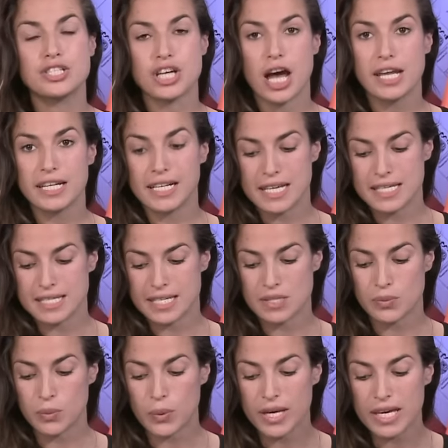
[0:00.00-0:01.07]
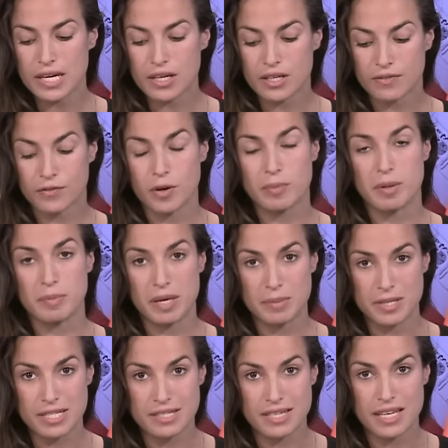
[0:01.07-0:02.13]
journalist this week from the
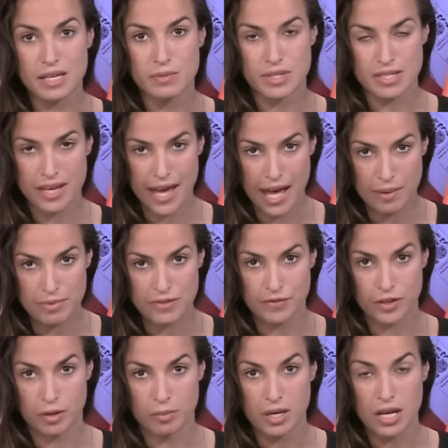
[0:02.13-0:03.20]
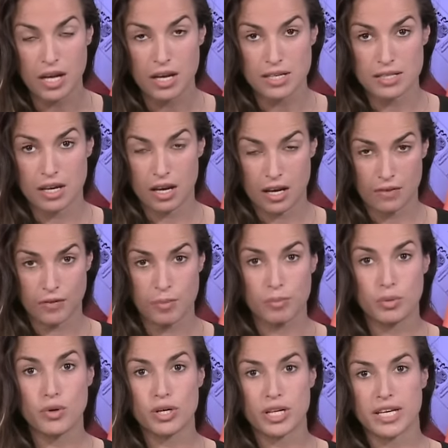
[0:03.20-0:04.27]
BBC was kept from
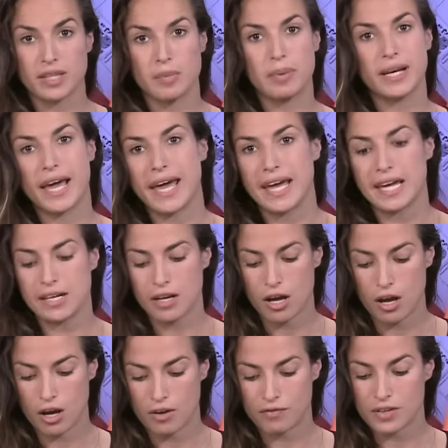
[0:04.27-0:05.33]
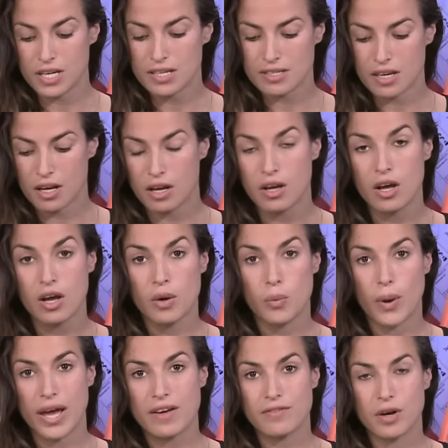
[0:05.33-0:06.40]
boarding the plane. Her visa
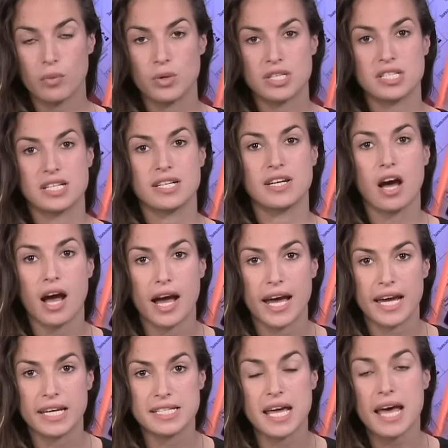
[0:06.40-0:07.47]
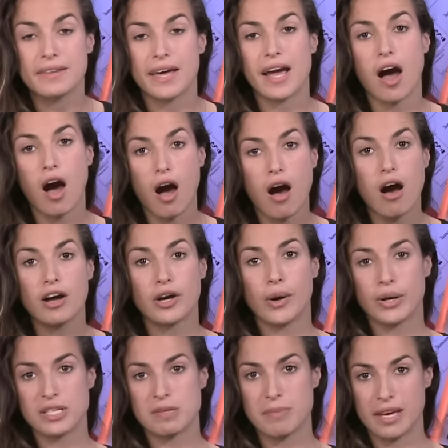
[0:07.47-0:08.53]
waiver was denied. They are
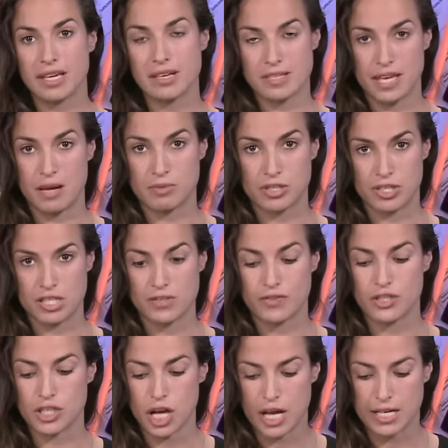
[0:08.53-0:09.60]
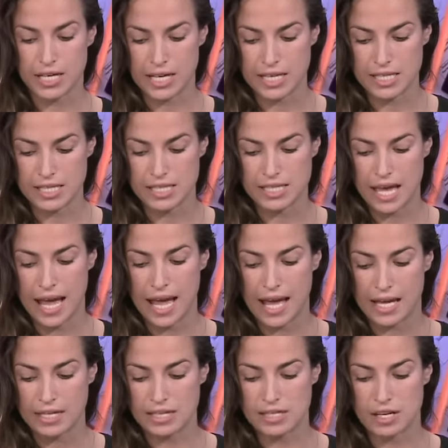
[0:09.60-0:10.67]
going to make exceptions for journalists
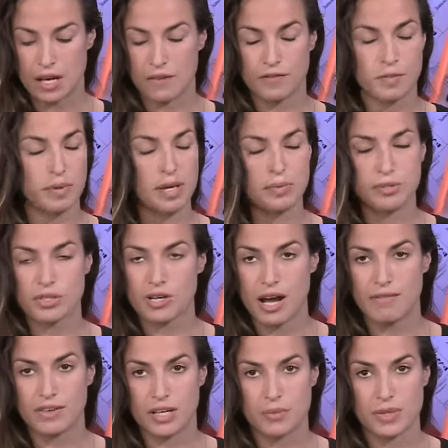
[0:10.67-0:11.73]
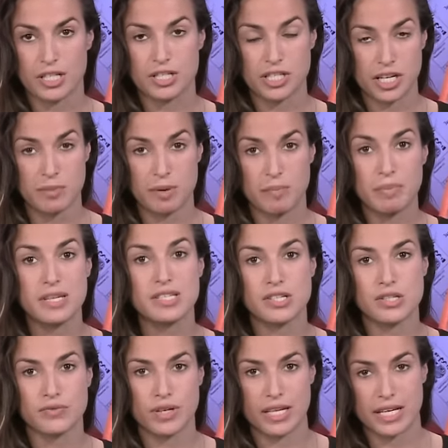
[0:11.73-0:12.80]
and for people traveling with legitimate
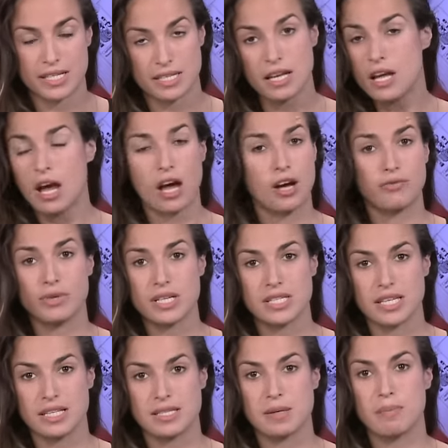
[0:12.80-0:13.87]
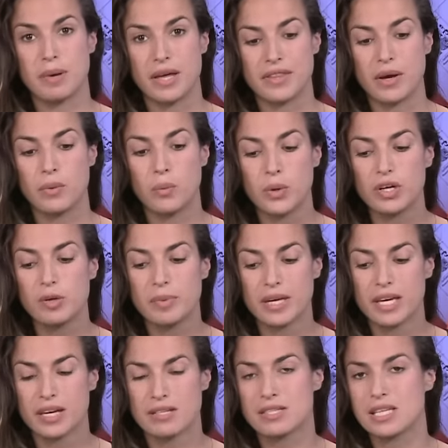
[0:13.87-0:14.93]
business reasons, but there will
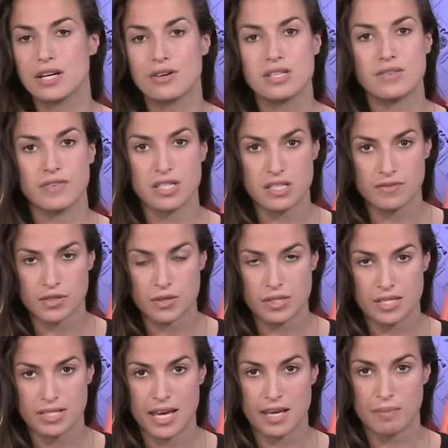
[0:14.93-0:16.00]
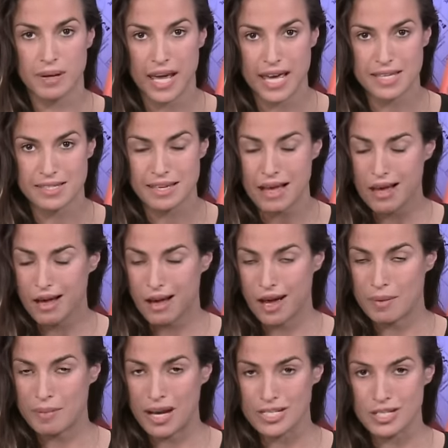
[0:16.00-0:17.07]
be a series of interviews that take place. I
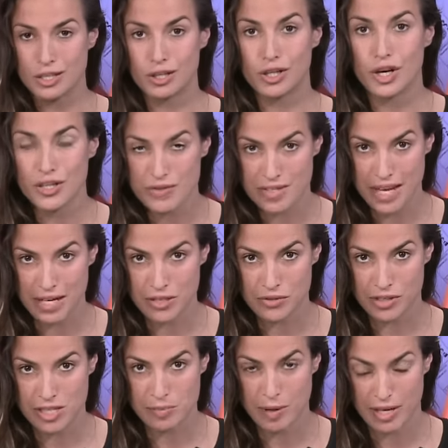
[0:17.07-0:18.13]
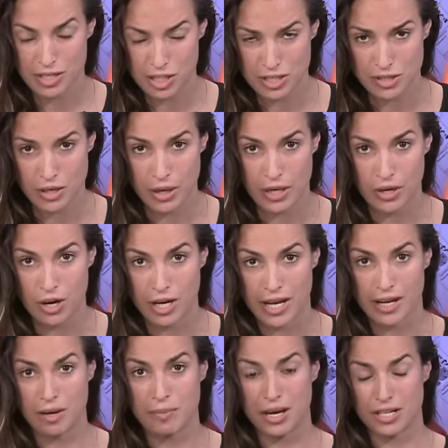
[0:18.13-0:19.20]
imagine a lot of secondary inspections going on,
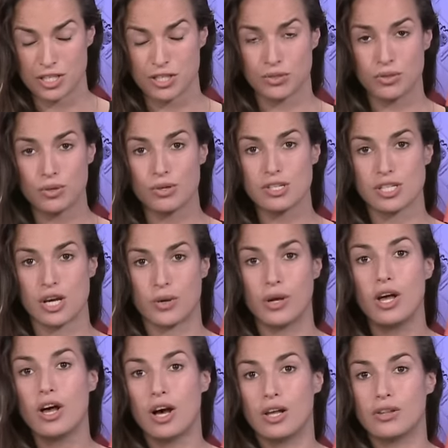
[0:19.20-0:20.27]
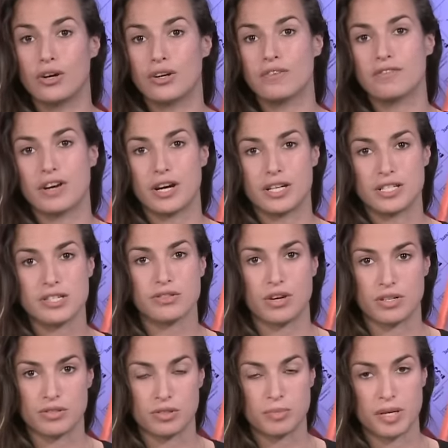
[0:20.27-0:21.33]
and I imagine also a lot of very
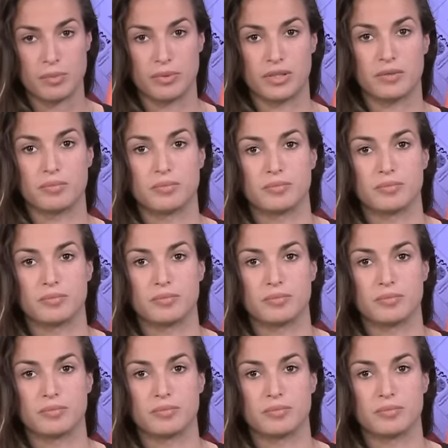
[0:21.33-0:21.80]
disgruntled people.